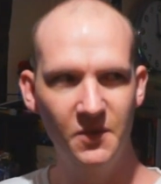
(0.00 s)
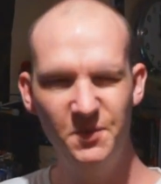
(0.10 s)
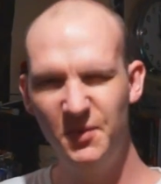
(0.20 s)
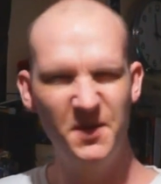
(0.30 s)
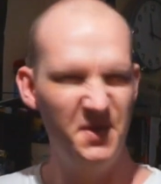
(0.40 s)

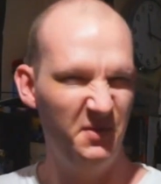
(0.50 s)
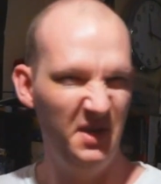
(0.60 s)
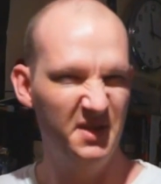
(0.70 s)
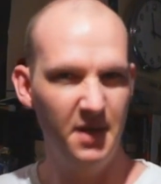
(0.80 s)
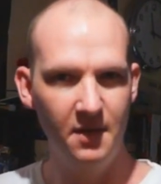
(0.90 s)
that's because I
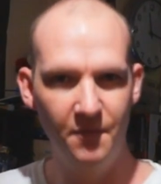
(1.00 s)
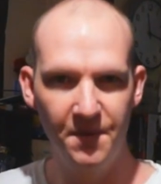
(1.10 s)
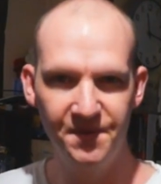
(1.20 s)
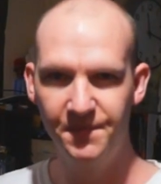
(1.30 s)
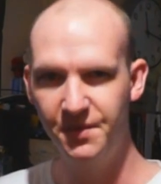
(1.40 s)
think it's kind of
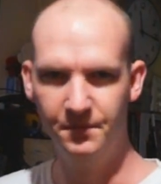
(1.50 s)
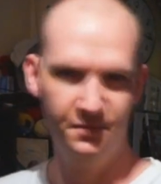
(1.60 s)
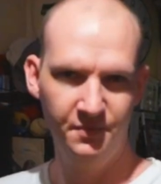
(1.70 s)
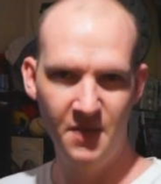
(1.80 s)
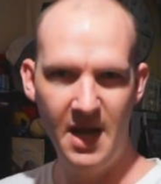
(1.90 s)
awesome so
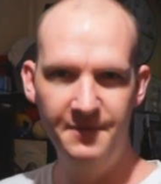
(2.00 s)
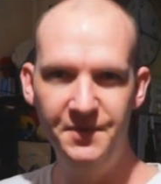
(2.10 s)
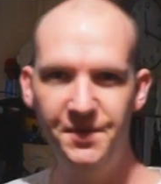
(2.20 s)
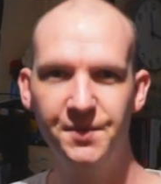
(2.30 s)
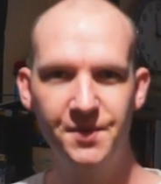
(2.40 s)

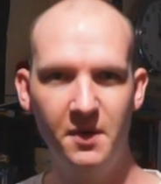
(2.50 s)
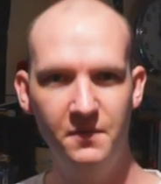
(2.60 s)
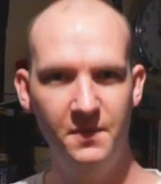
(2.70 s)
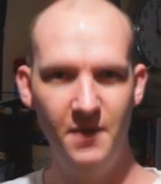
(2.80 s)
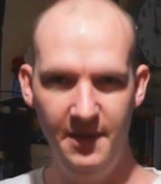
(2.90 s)
having use of
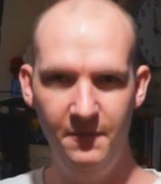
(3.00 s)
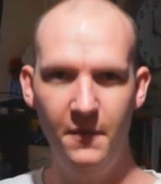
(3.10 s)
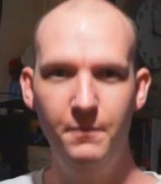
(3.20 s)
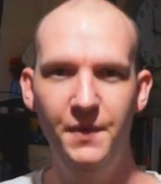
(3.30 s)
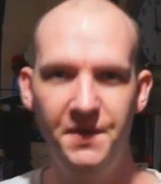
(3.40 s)
a
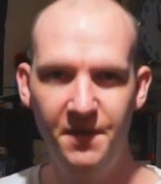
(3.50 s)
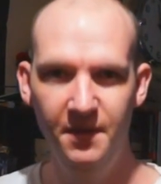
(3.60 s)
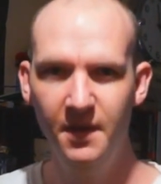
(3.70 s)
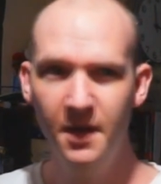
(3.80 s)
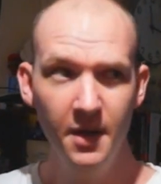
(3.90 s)
third P C
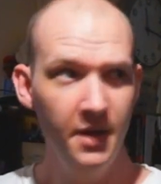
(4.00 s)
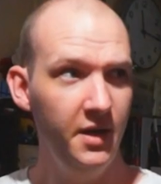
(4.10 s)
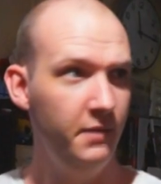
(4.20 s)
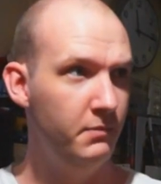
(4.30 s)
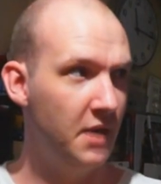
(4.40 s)

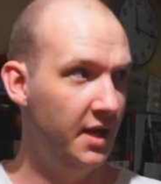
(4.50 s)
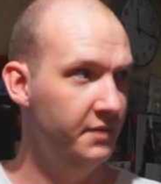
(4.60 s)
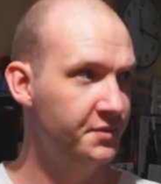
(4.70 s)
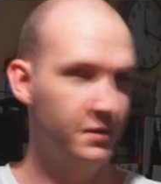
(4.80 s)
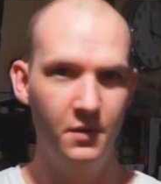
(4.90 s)
in my
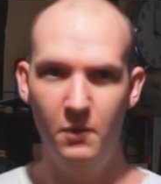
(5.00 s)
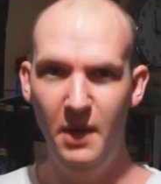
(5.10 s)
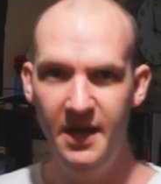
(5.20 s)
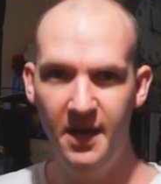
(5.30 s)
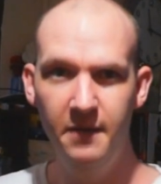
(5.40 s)
so-called
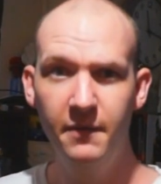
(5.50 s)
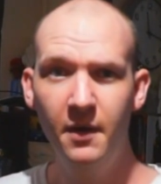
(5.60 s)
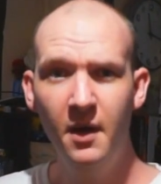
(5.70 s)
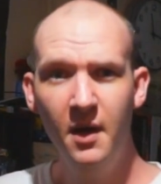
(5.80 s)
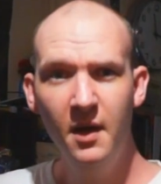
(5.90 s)
man cave.
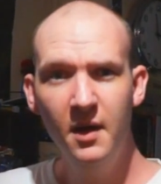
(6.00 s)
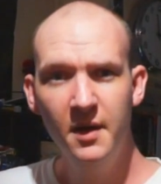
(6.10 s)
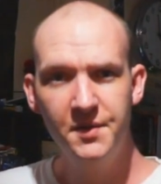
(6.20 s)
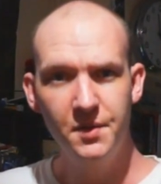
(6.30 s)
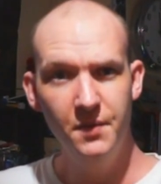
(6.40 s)

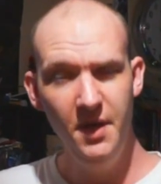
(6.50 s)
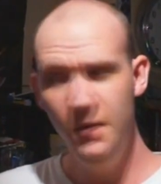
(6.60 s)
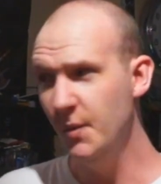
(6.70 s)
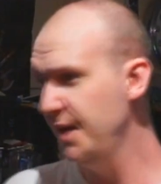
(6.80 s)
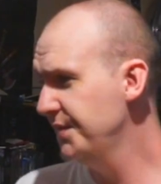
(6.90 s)
So
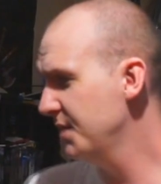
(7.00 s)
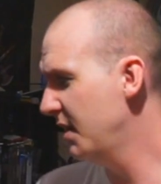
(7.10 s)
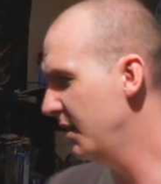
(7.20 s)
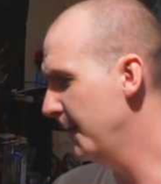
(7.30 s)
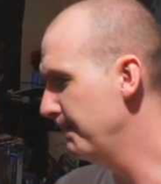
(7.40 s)
anyways,
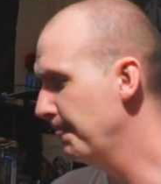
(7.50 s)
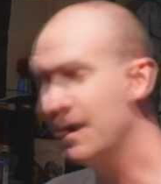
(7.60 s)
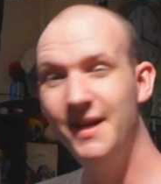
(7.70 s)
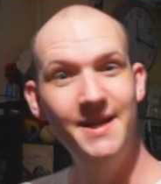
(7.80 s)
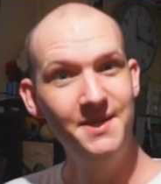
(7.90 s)
um,
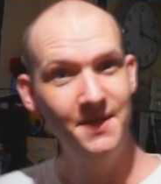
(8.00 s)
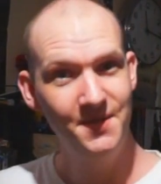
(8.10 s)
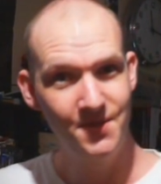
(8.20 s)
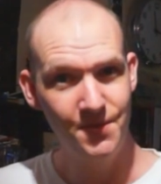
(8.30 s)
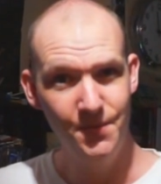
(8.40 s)
let's
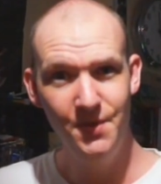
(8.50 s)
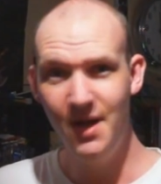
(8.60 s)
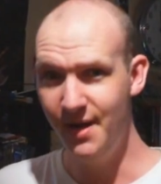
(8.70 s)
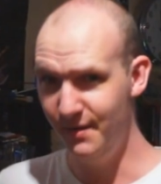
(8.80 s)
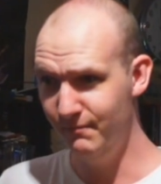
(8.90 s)
get to
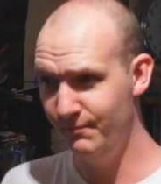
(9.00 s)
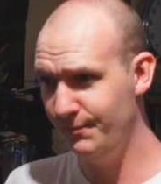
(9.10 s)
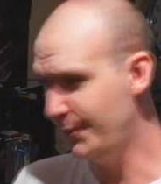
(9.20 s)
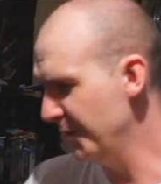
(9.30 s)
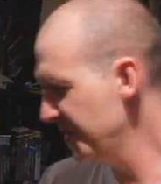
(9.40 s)
it. And
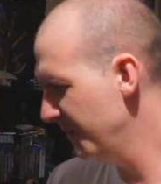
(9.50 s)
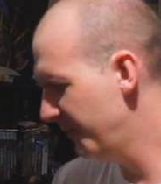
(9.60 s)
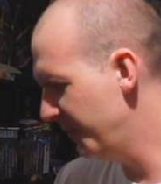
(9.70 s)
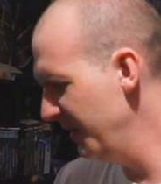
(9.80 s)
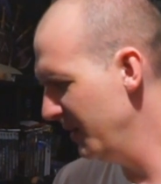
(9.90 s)
first I
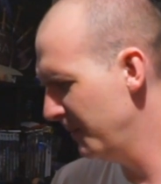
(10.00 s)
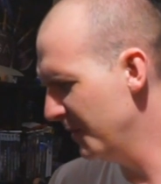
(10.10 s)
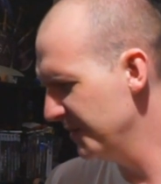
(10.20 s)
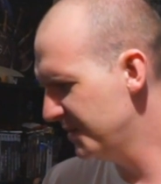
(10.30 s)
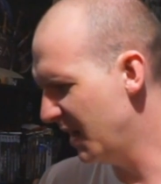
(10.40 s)
think I'm
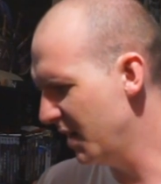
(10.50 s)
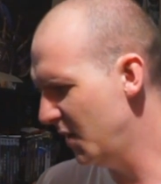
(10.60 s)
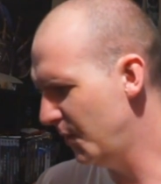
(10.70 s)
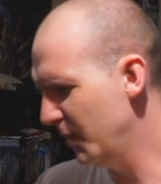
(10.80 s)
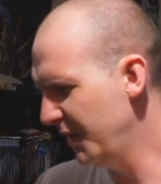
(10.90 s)
gonna start
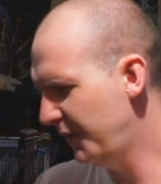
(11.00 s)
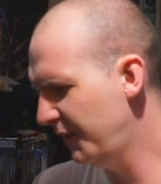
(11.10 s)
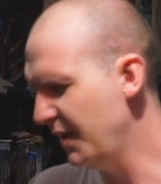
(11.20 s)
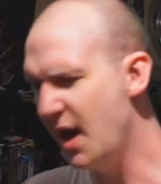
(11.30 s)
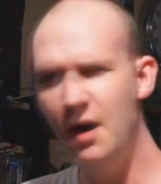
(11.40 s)
off with
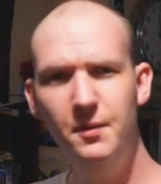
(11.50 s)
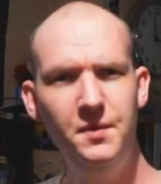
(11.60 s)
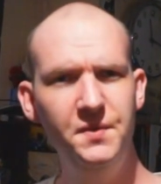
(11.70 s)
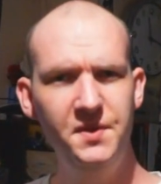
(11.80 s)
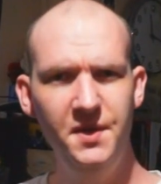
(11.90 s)
the
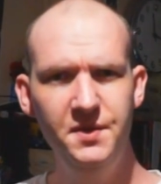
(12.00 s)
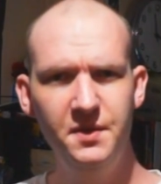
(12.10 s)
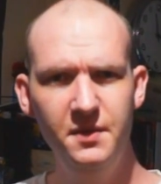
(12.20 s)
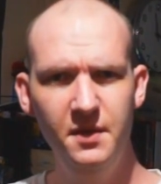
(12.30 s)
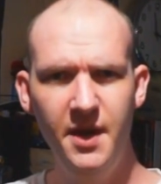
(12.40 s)
audio
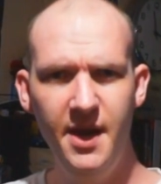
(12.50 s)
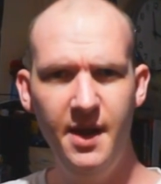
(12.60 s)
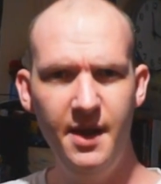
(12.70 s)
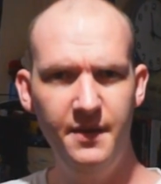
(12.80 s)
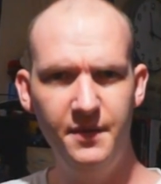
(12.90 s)
section,
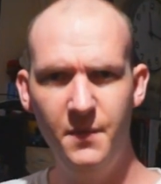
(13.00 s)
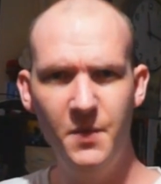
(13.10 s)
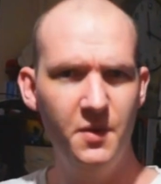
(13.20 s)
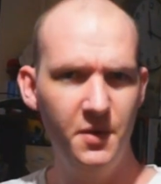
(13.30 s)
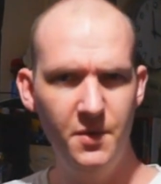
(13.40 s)
and then
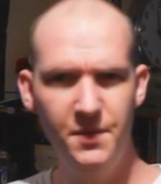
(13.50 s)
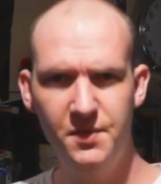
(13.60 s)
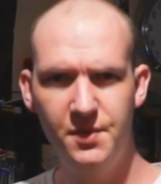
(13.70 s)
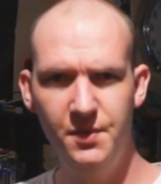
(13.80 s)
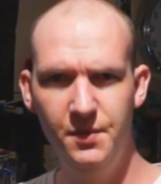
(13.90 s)
we're gonna go
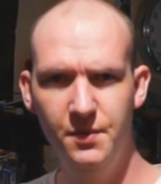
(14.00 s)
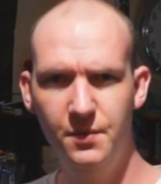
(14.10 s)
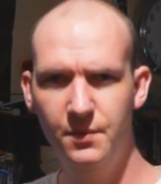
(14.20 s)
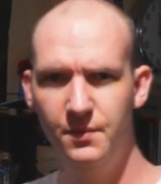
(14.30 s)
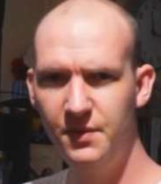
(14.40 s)
to
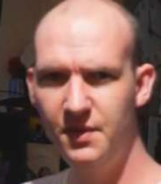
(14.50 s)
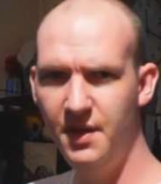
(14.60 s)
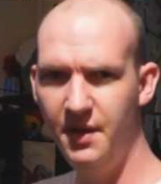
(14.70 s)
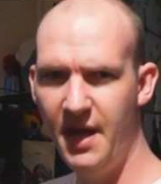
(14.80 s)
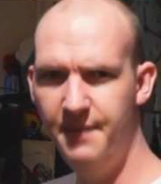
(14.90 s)

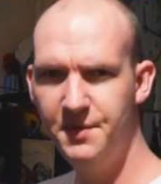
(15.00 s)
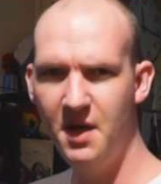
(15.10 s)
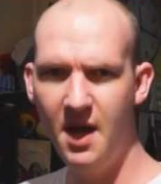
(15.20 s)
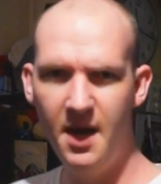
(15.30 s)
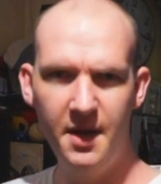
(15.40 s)
the capture
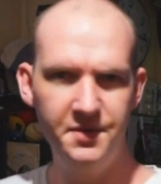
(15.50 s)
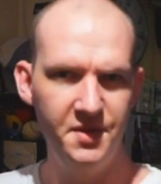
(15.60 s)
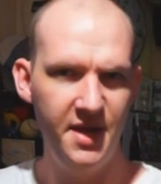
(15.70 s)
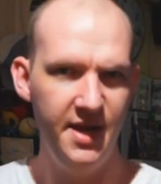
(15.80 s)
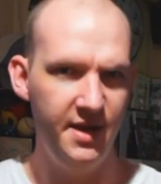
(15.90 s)
card
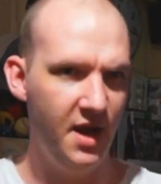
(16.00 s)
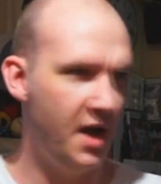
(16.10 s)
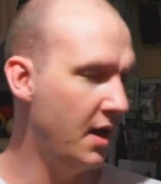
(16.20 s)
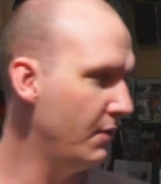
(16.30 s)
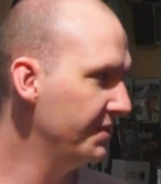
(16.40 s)
and
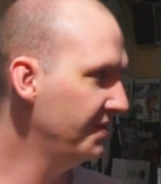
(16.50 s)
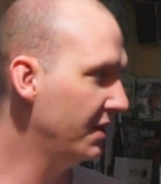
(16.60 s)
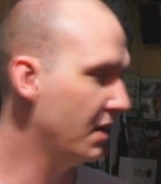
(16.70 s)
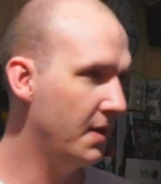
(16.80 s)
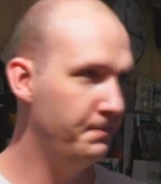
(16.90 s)
how I
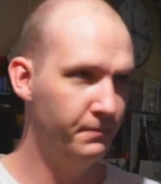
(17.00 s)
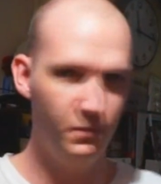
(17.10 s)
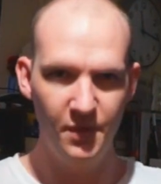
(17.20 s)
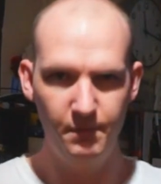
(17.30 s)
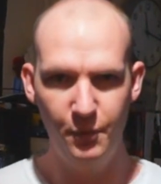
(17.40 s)
set it up
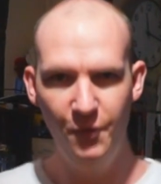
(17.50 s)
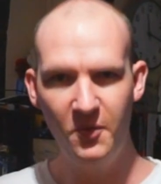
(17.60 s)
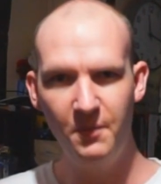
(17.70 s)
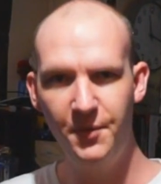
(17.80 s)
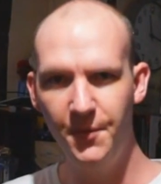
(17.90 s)
with both
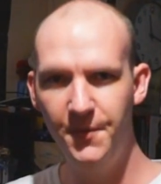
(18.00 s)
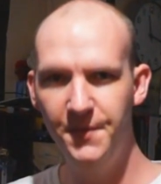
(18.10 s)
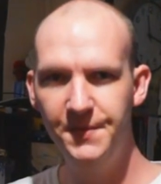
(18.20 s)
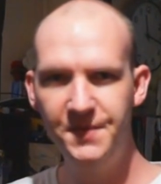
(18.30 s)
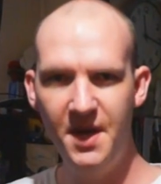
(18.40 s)

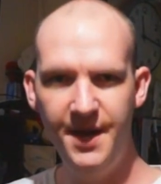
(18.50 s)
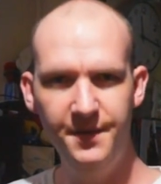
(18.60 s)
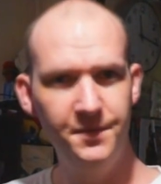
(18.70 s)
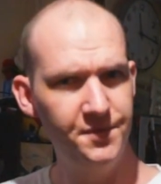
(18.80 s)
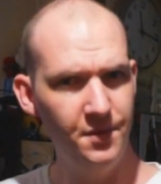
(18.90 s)
computers
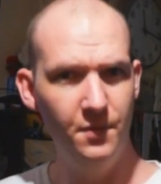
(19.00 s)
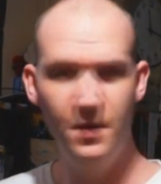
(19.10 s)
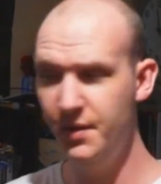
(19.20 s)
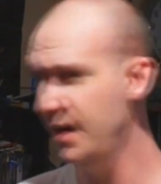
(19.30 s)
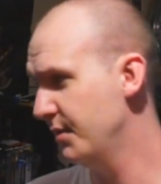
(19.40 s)
and so
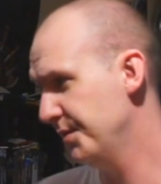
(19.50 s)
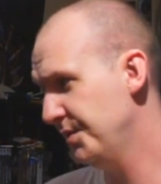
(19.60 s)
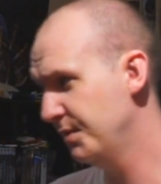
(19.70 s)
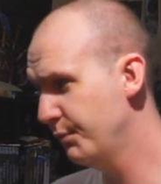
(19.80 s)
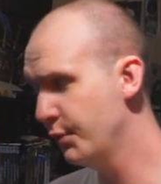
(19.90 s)
on, and
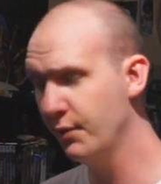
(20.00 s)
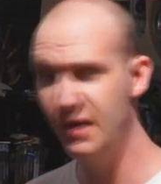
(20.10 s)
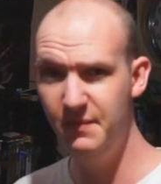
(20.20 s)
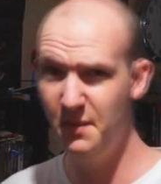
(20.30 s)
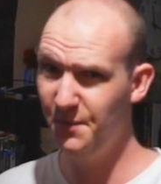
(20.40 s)
also the
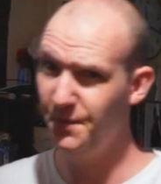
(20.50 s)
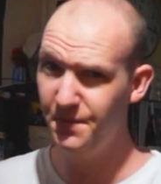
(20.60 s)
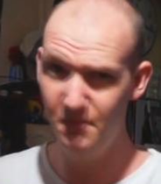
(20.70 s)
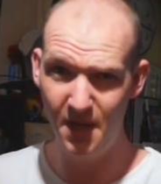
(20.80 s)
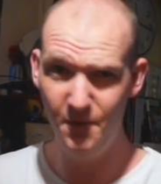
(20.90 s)
program I'm
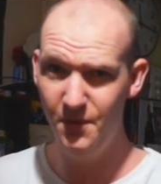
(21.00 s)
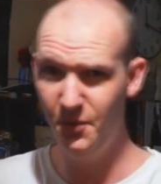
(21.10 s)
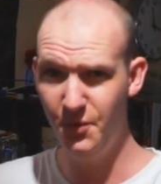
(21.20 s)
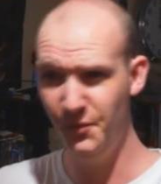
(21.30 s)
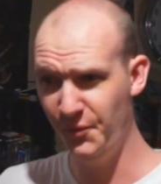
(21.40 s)
using. I'm not going
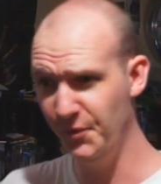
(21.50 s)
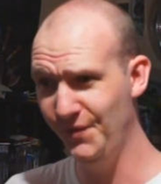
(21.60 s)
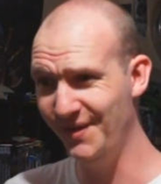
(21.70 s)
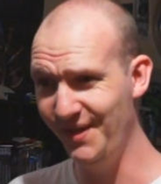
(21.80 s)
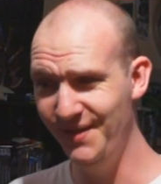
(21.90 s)
to go through
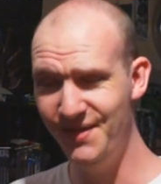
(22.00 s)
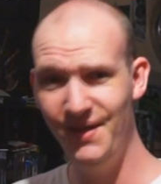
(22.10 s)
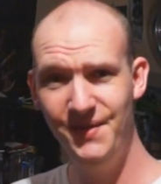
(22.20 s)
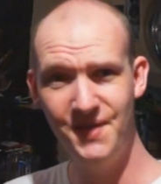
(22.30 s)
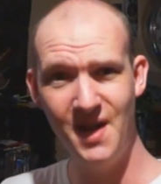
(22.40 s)
the
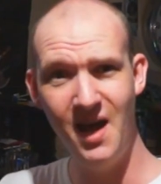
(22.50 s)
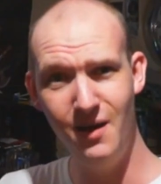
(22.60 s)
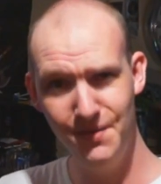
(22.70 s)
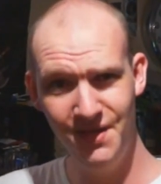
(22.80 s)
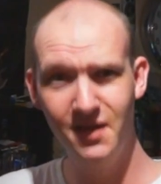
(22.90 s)
details on
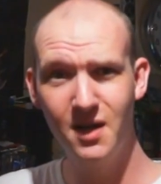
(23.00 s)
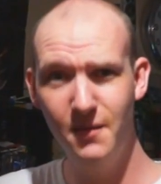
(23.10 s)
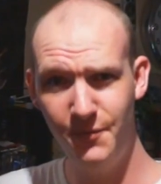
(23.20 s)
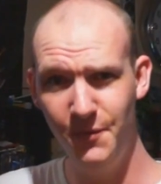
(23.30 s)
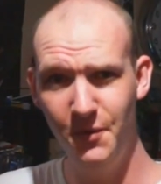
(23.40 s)
how I set it
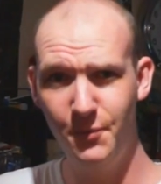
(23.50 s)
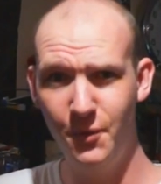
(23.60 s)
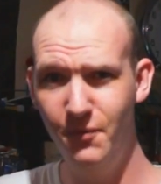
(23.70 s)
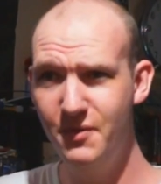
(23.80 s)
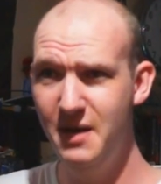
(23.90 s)
up through the
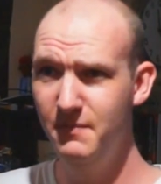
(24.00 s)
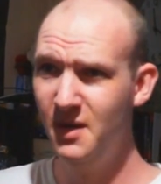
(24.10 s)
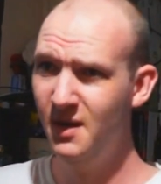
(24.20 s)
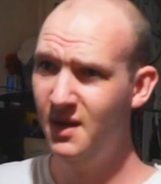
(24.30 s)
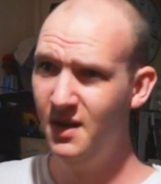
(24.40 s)
program,
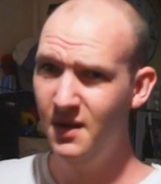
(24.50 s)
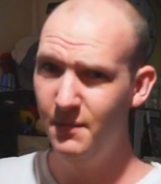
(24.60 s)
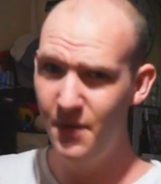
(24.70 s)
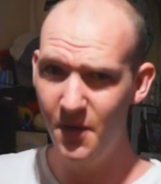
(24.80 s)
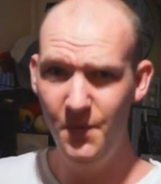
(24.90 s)

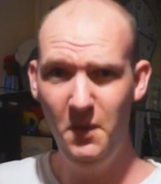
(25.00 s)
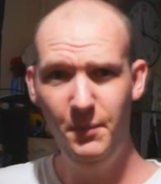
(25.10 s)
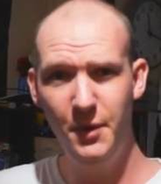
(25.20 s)
but I will